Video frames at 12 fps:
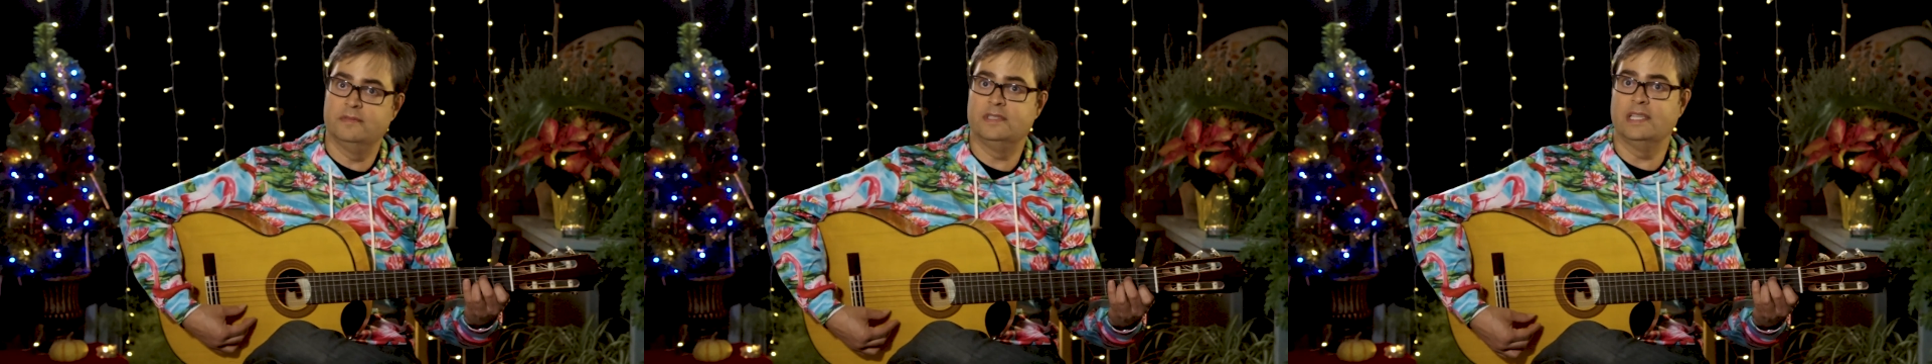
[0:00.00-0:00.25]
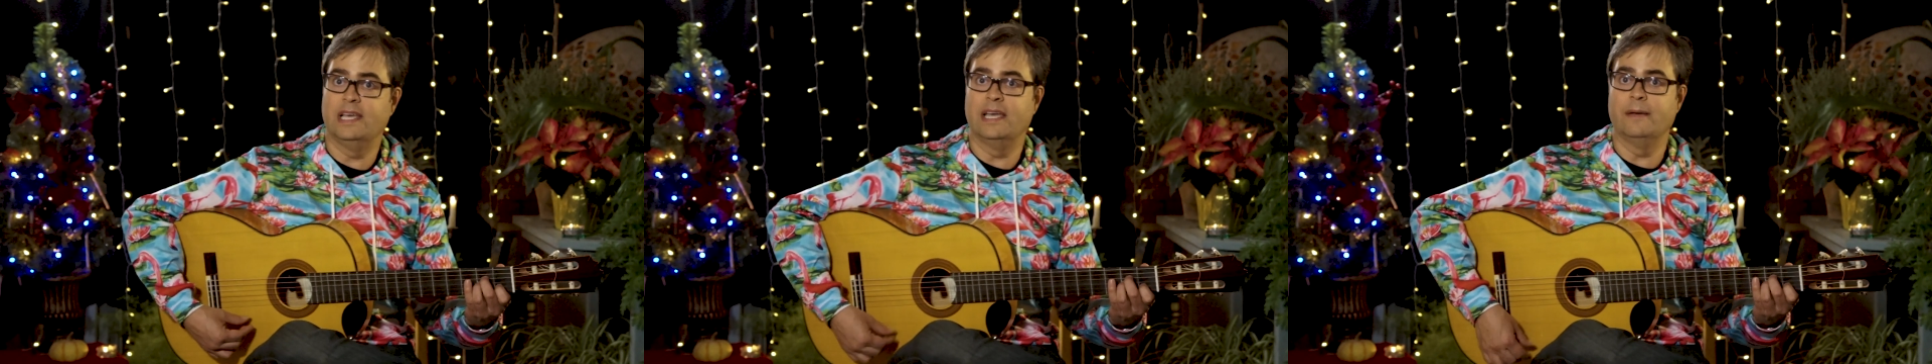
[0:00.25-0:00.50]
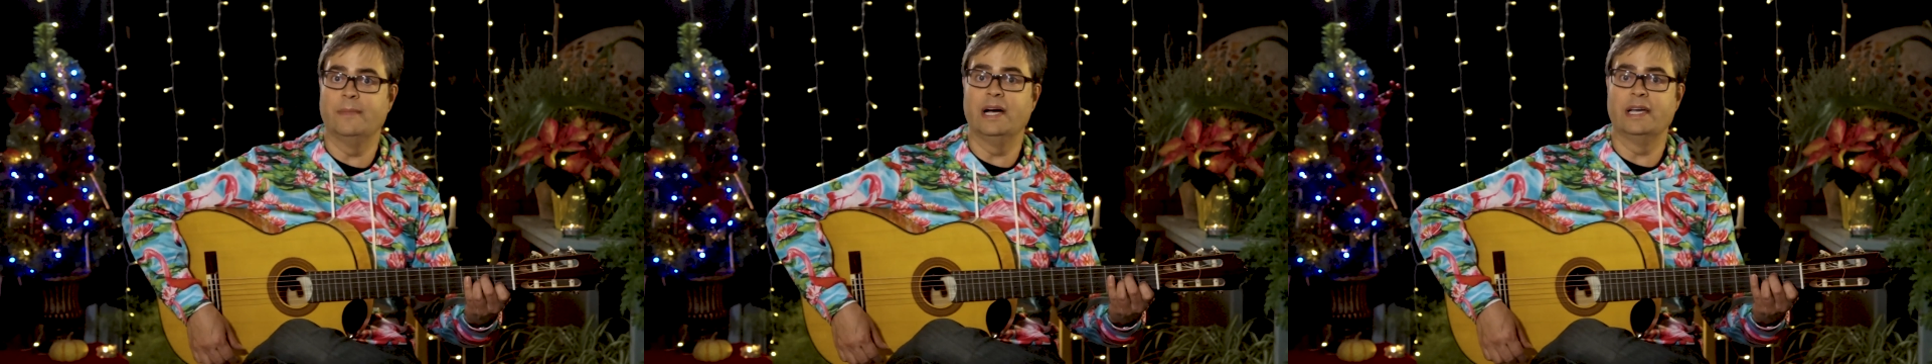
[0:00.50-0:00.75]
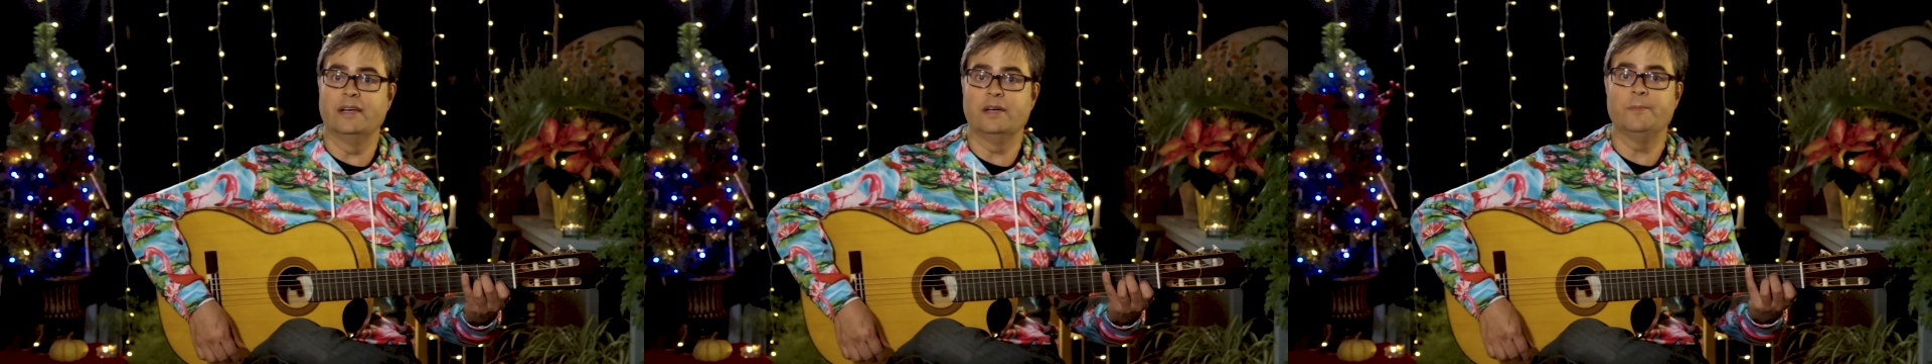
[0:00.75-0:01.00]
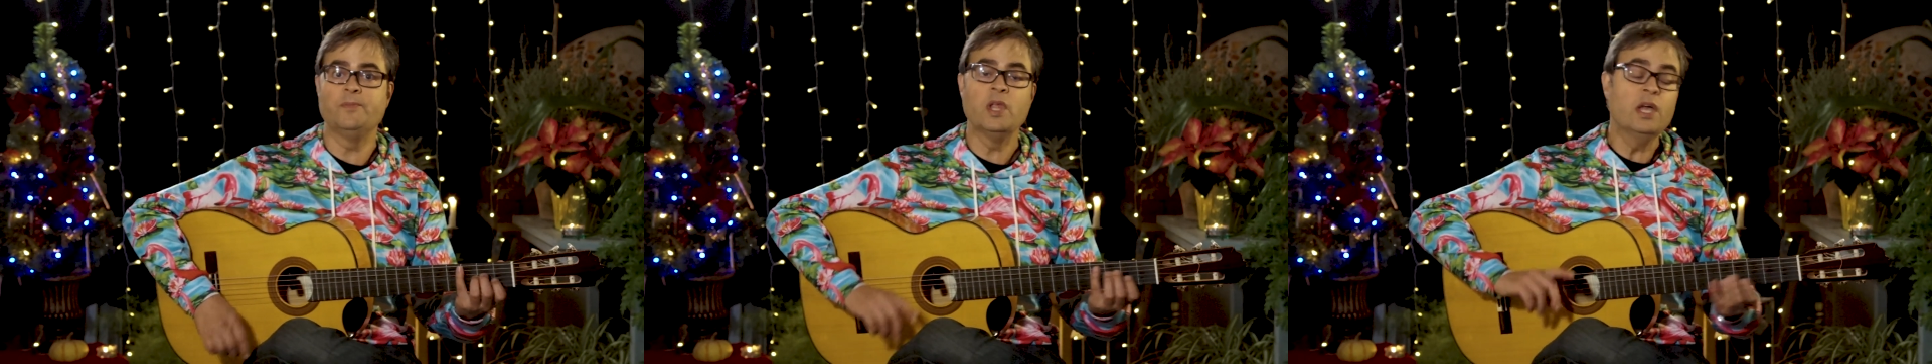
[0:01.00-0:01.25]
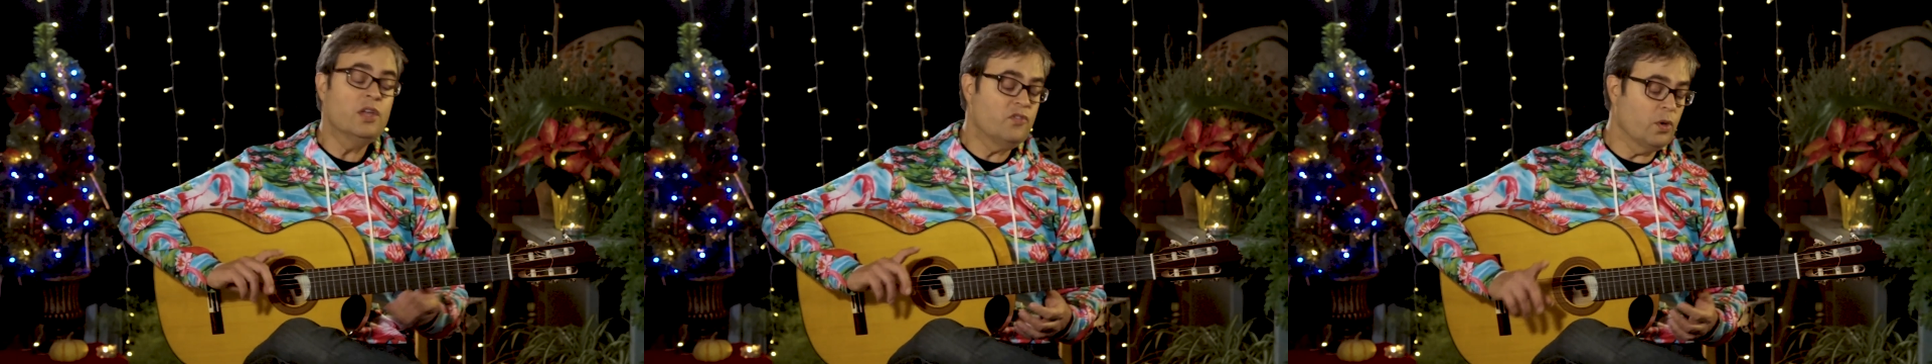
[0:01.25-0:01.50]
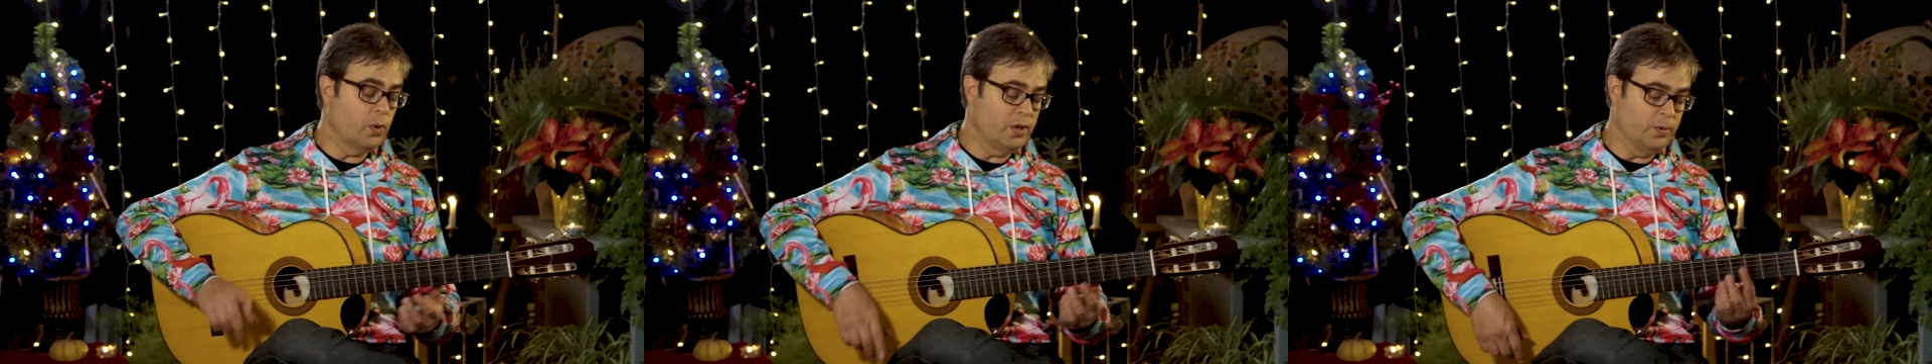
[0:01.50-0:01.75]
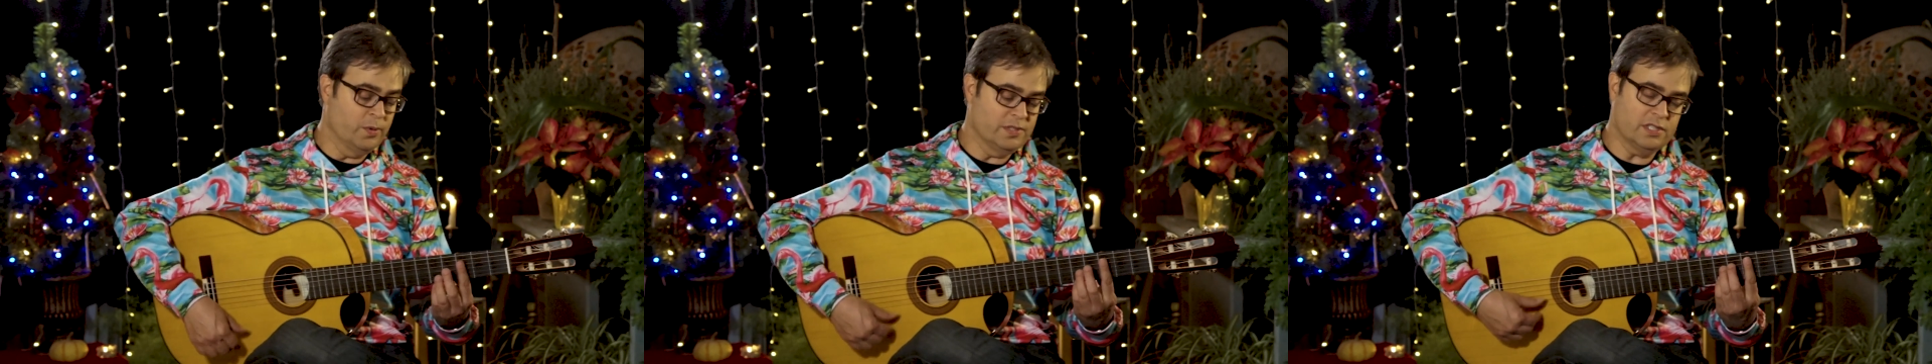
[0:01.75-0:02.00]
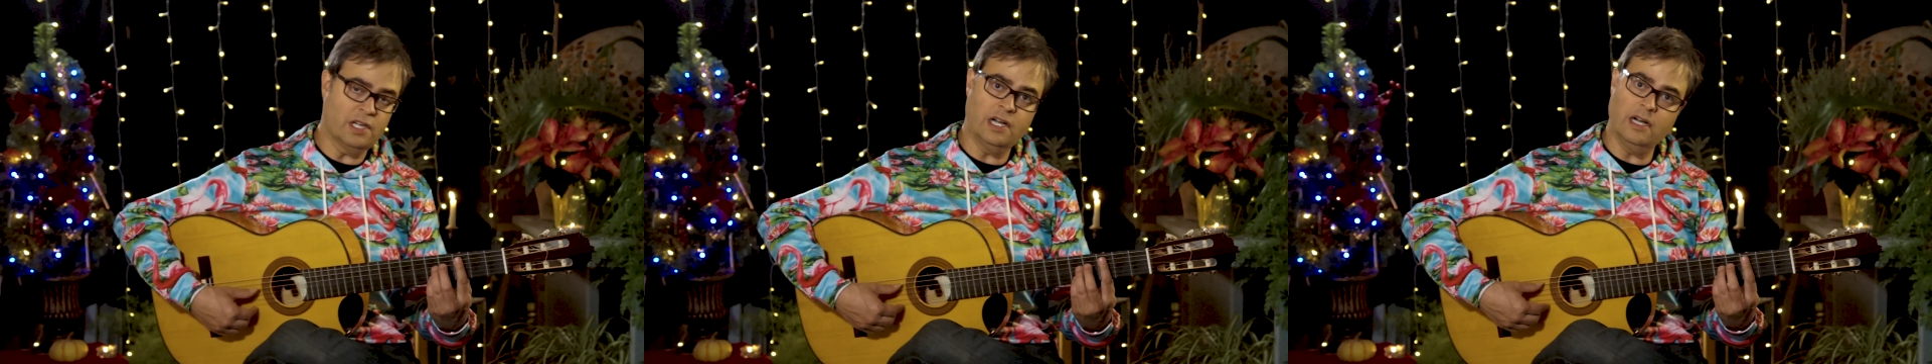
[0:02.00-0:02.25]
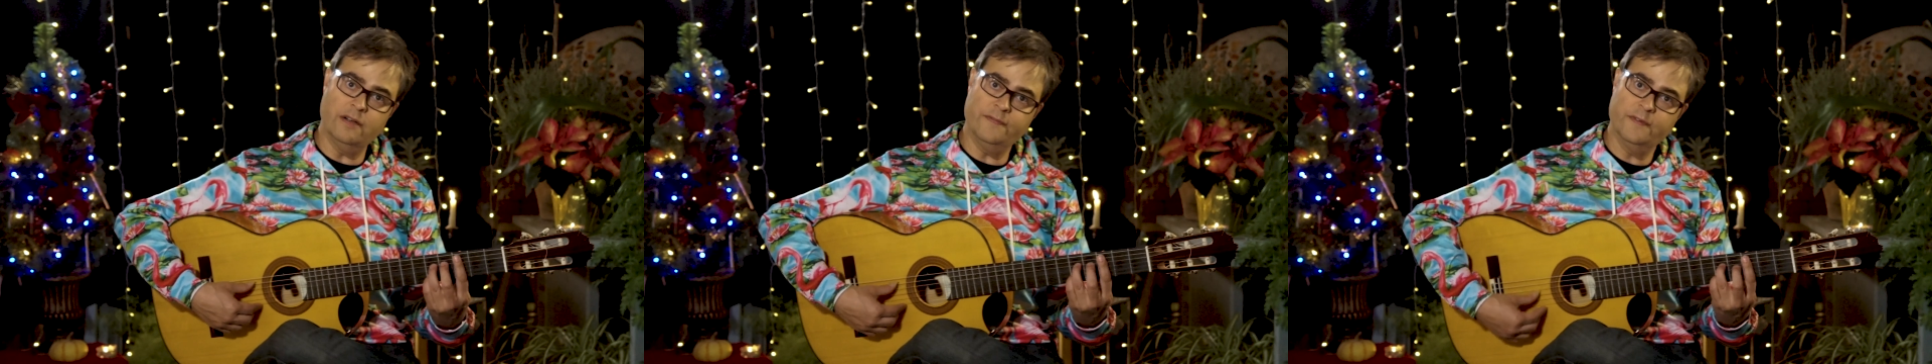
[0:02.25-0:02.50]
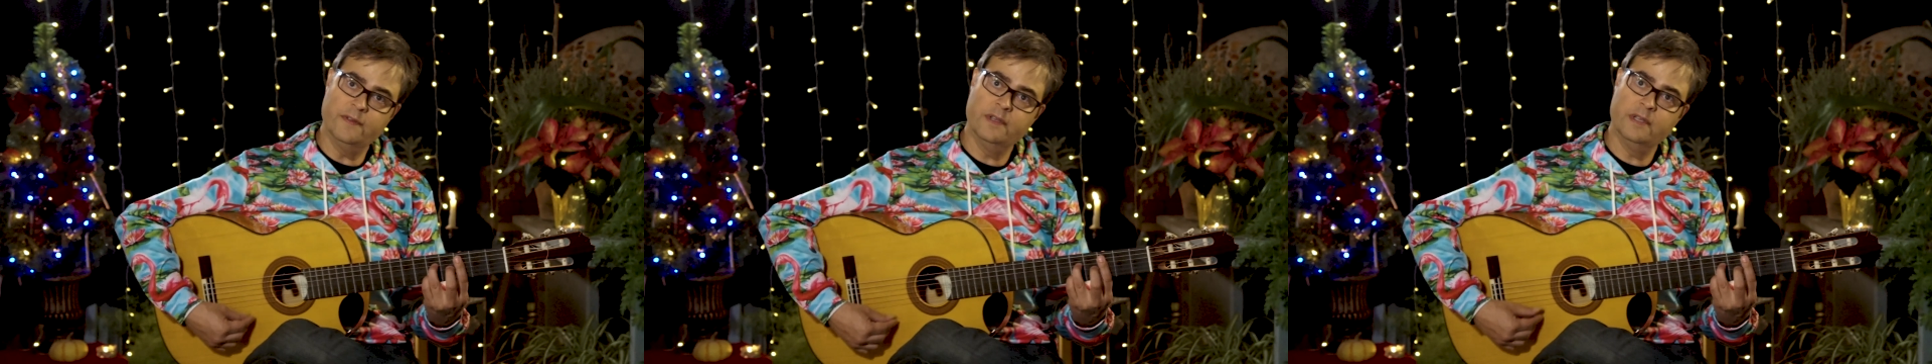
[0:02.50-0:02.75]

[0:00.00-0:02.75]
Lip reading: to the A minor. So when we resolve,